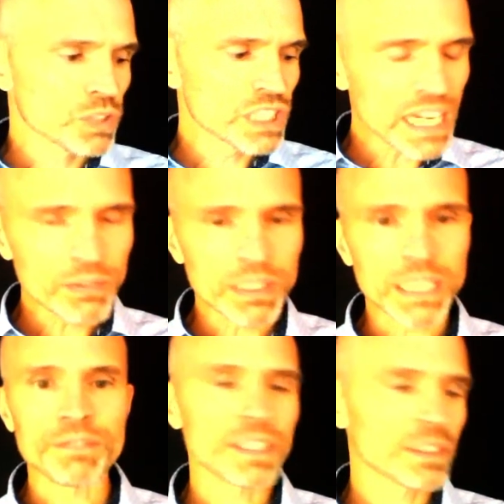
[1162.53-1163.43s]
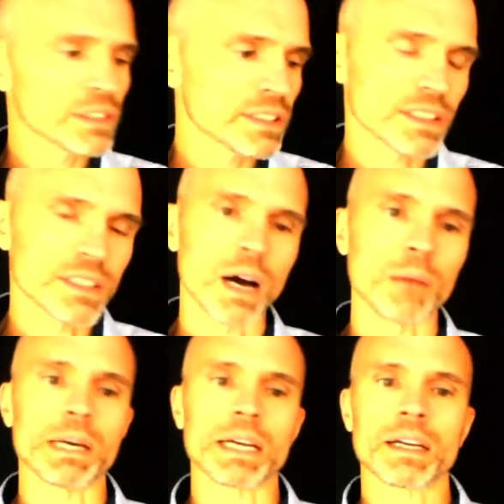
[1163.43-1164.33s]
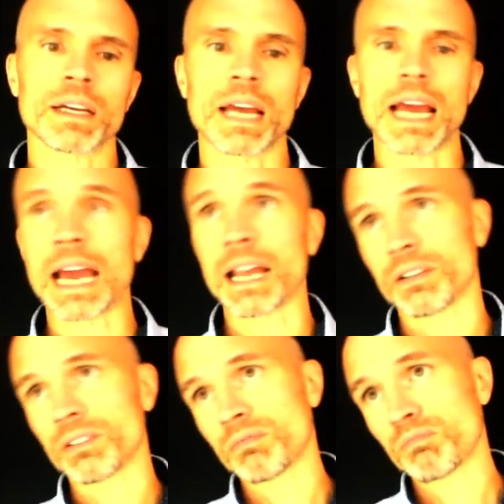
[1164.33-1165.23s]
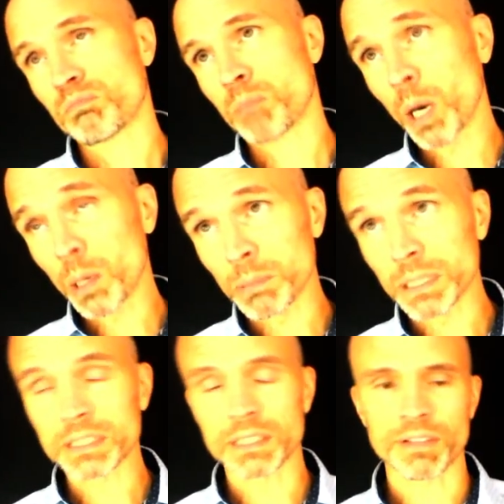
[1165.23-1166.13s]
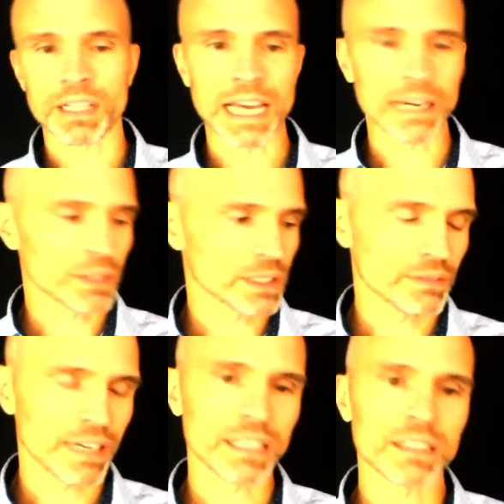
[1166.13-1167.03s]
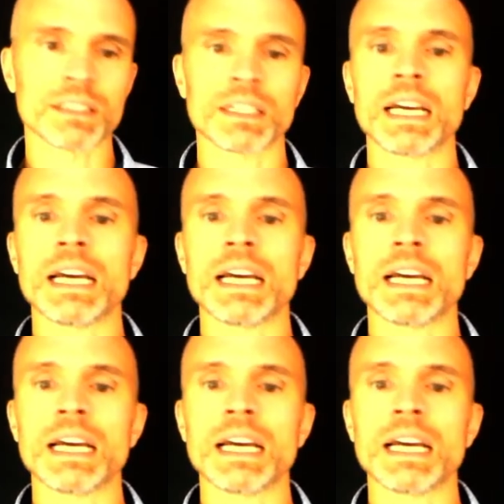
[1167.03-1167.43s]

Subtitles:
Generally, field is the topic and purpose of the language event.